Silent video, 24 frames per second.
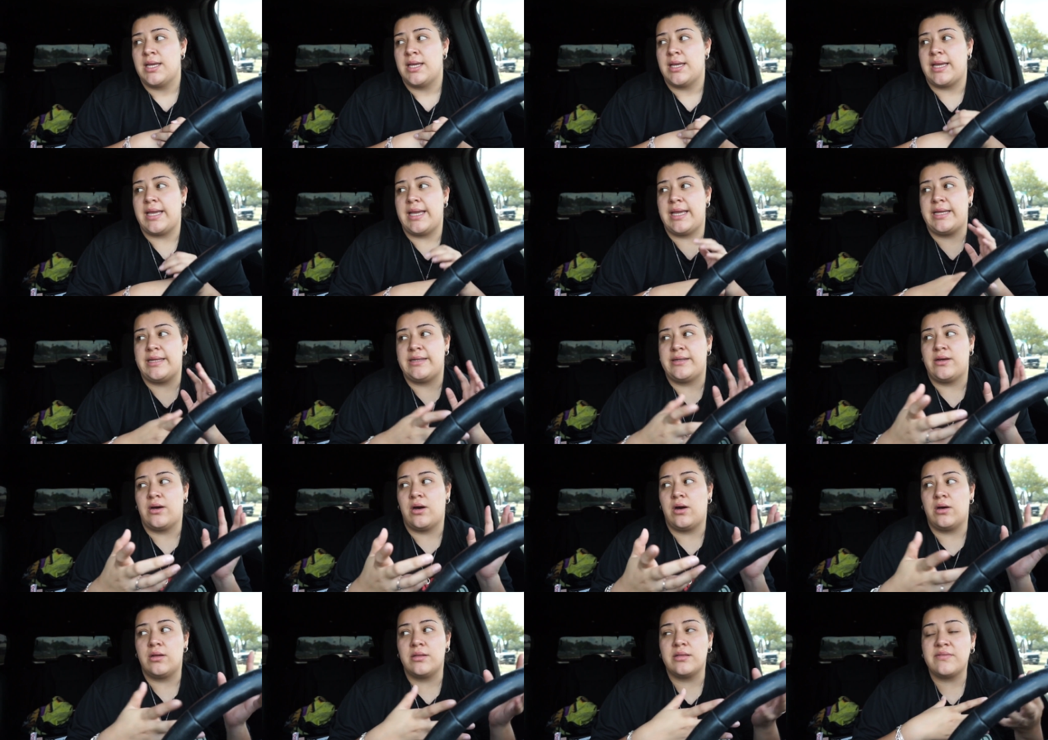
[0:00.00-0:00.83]
And
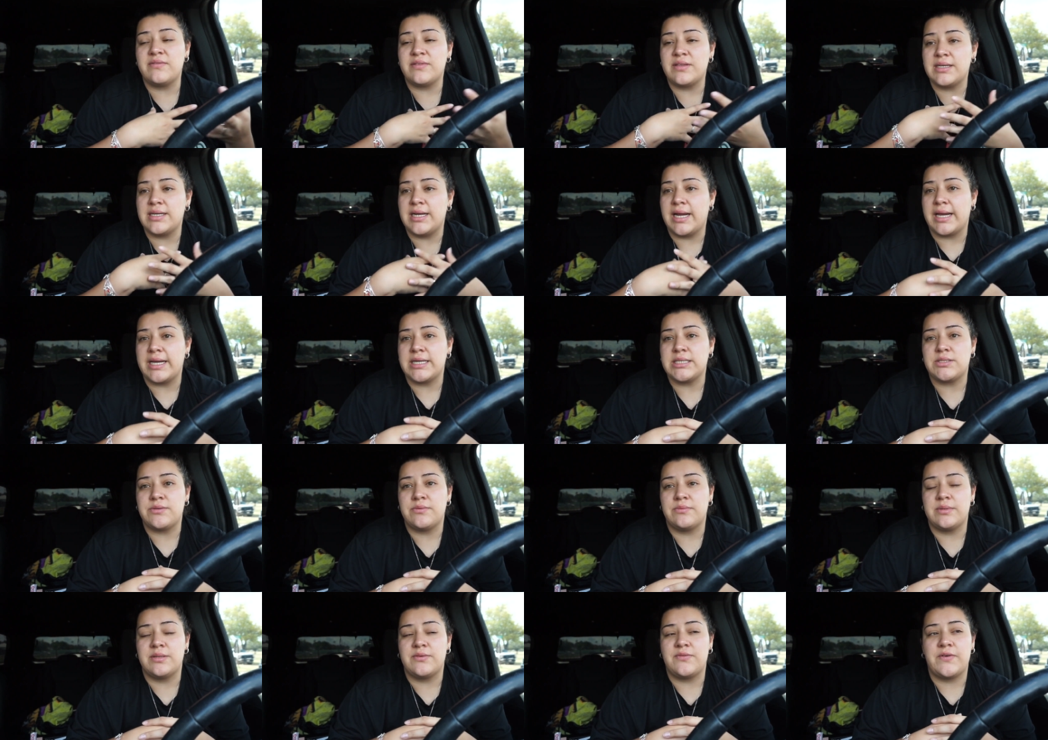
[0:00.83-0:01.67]
all of the guys
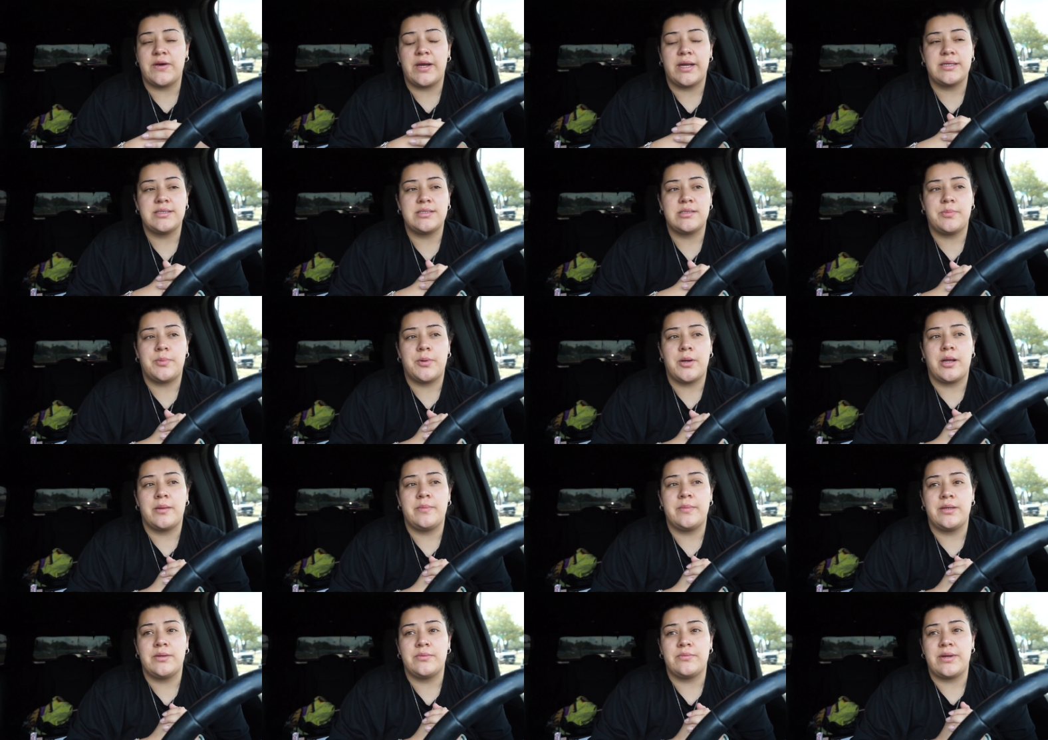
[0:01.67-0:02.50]
from the fire
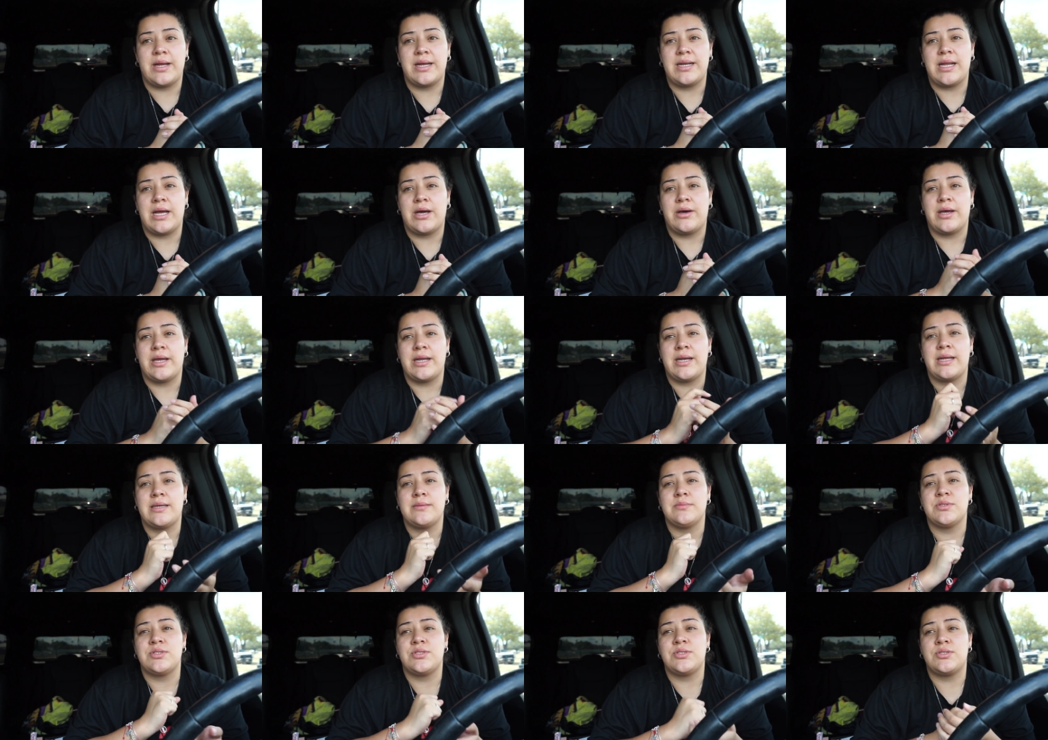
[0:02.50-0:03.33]
department ran out, and
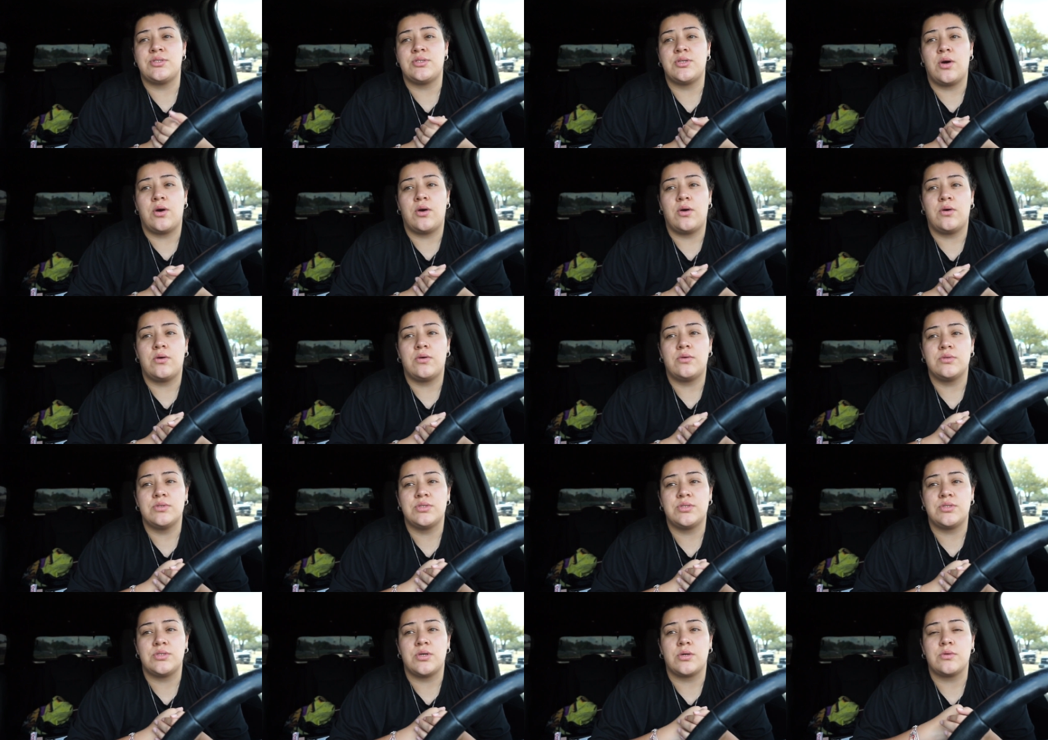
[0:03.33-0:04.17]
I'm so,
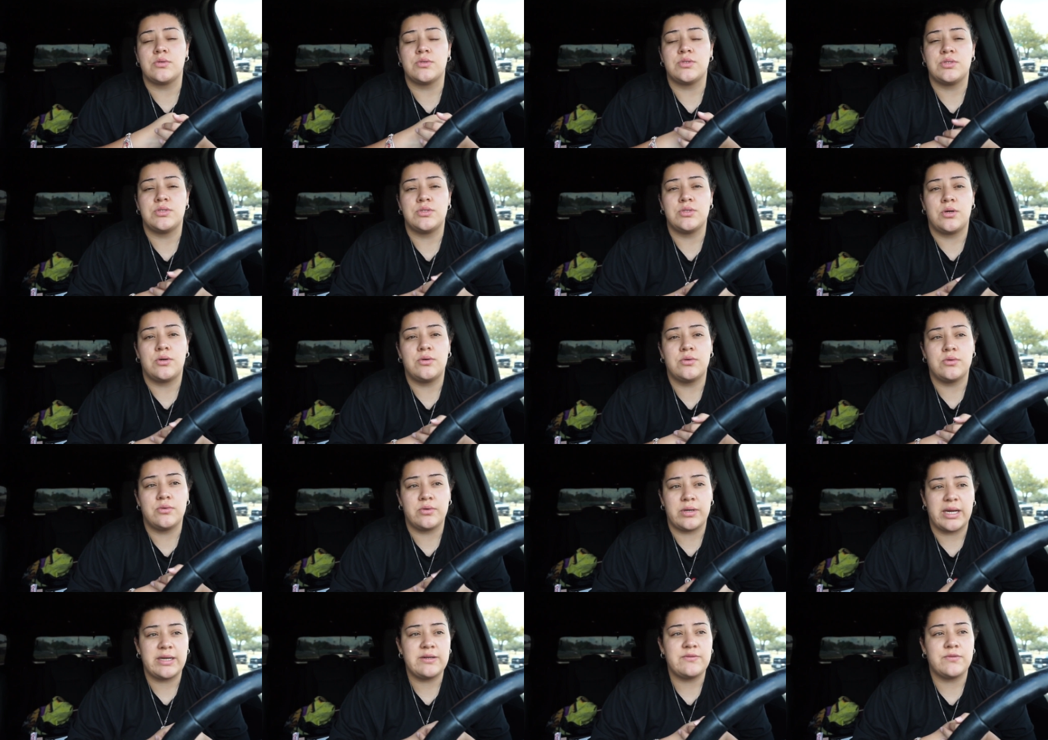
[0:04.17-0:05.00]
so, so
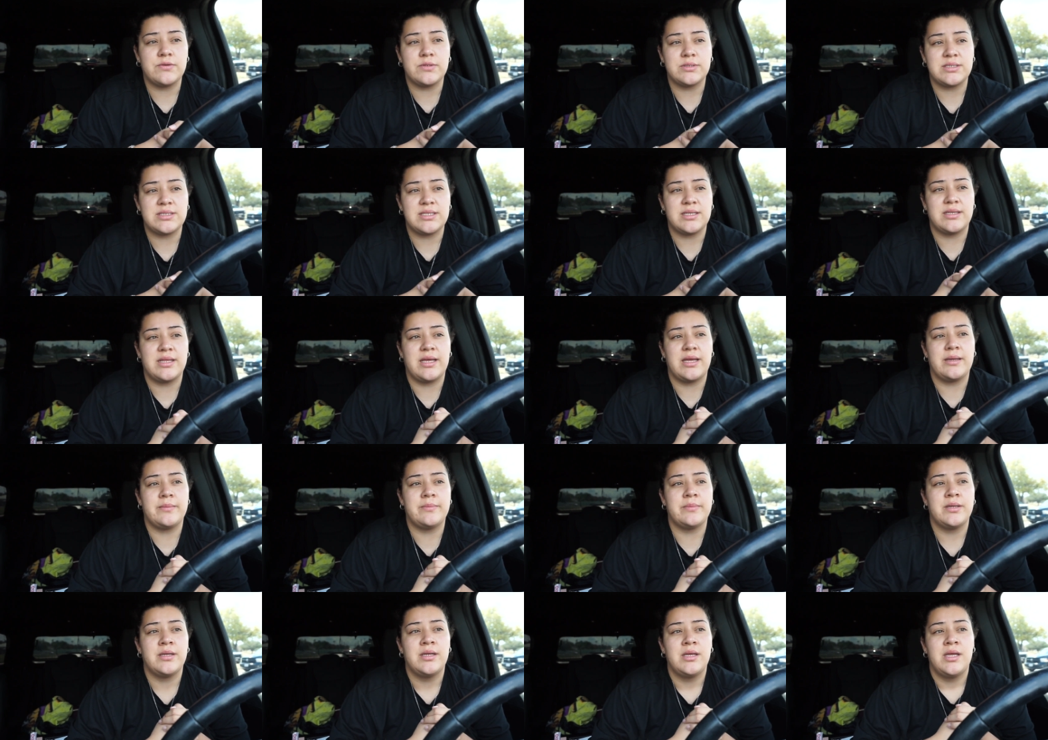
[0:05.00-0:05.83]
grateful to
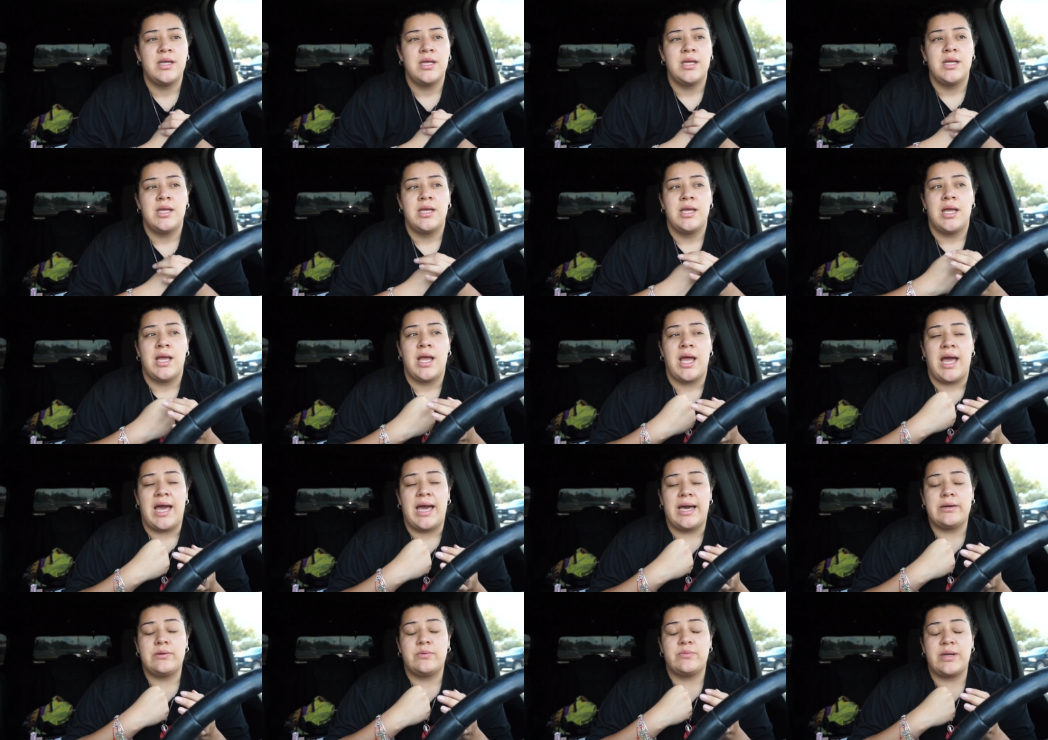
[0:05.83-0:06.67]
them
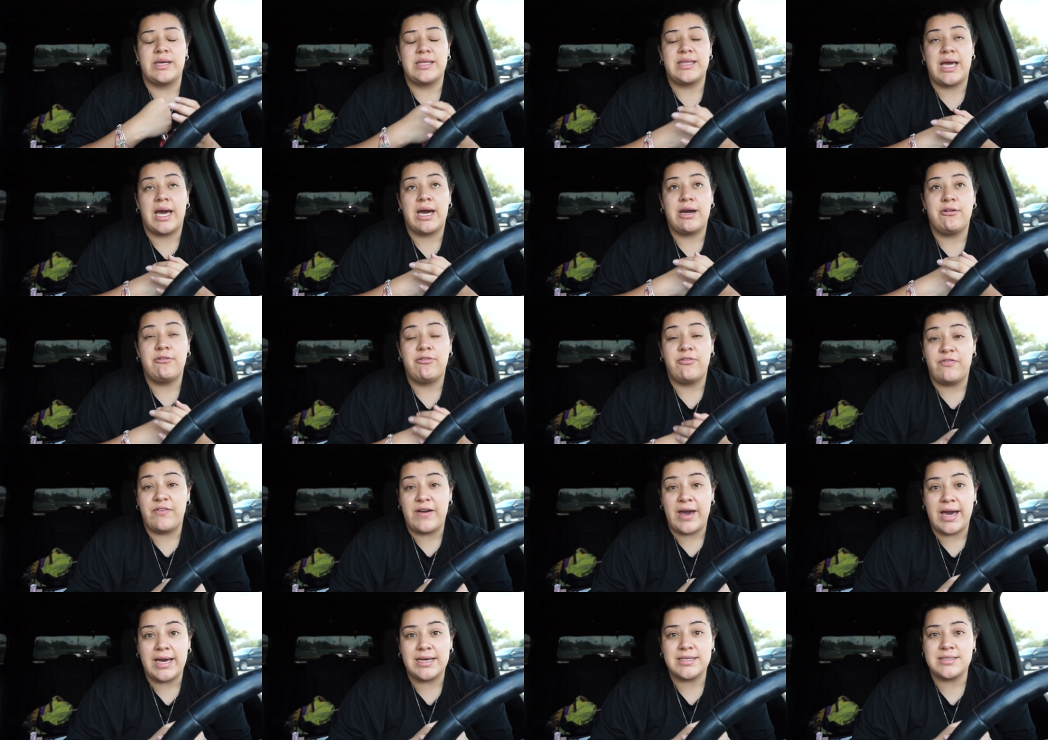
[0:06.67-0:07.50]
with how
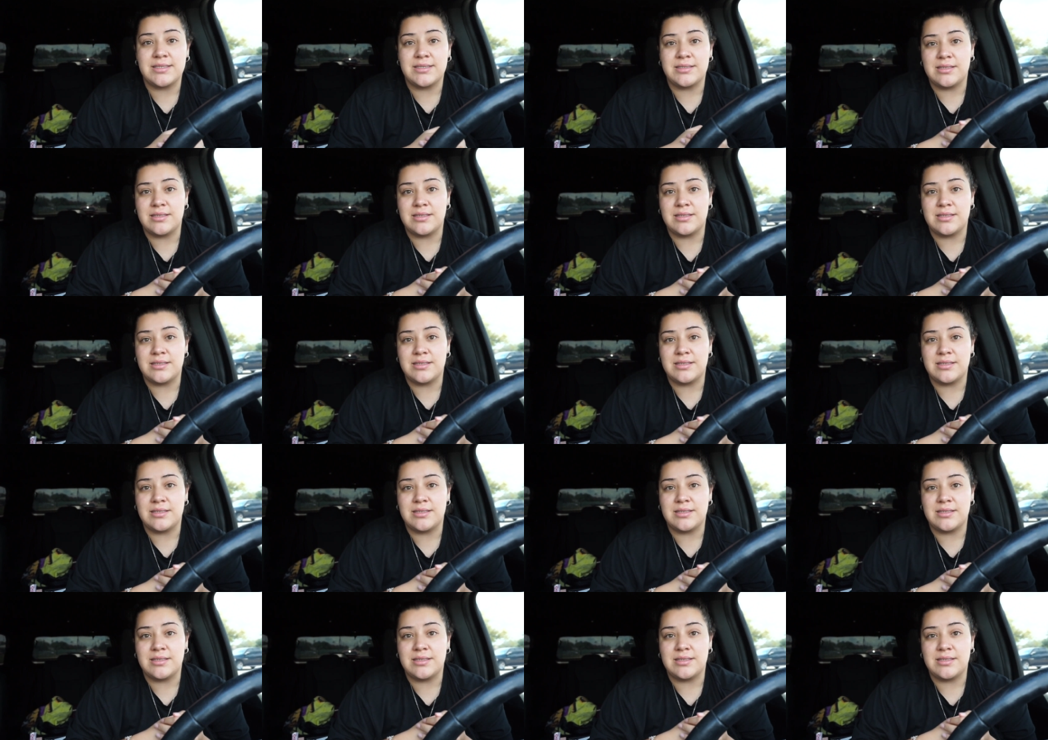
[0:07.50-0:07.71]
fast